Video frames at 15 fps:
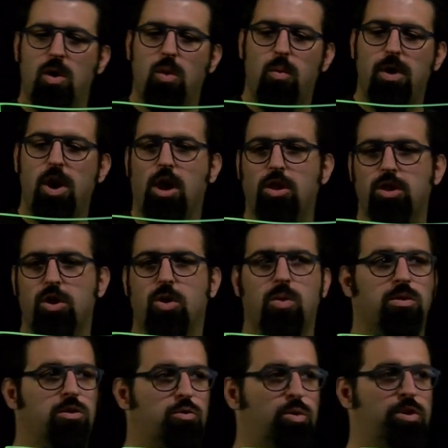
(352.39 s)
We all
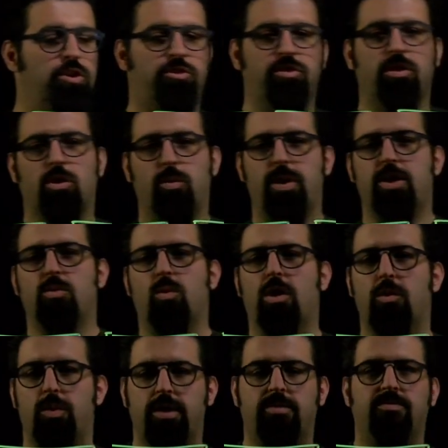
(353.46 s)
know traditional RAID
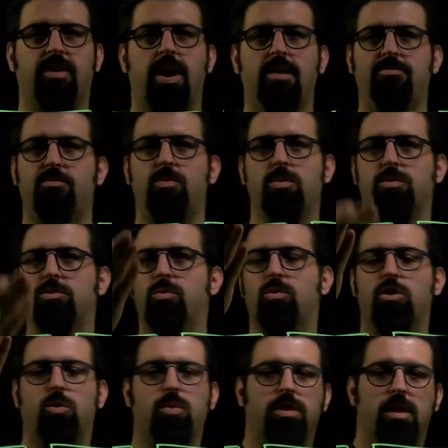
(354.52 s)
one, RAID five, we would
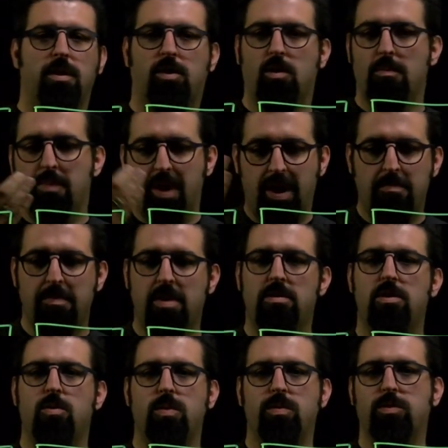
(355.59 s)
work with a complete
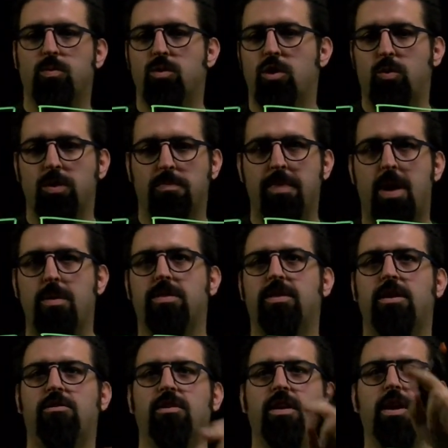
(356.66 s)
mirror, we would work with
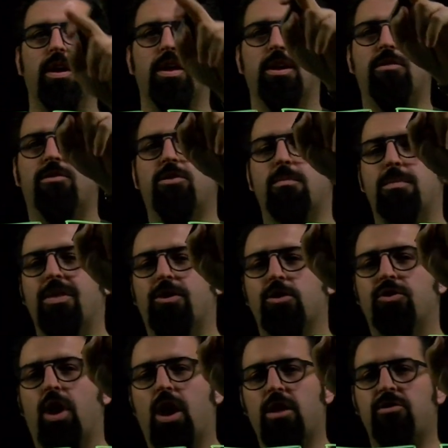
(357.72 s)
parities. This is the
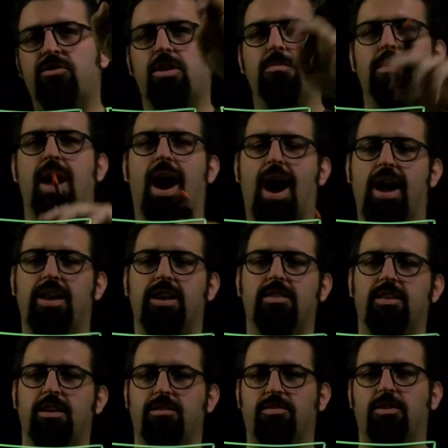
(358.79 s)
methodology behind it
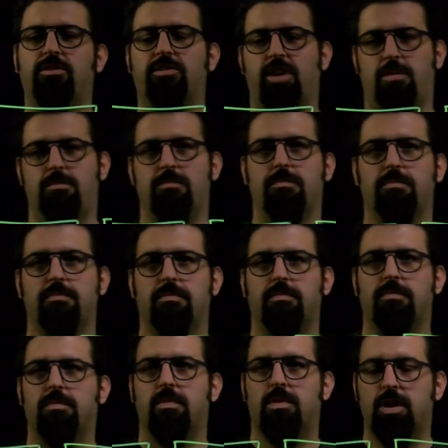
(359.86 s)
is the same,
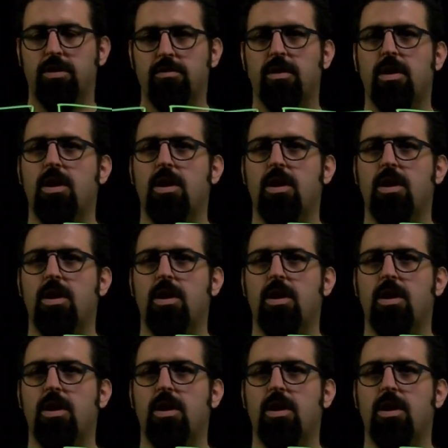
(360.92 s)
right?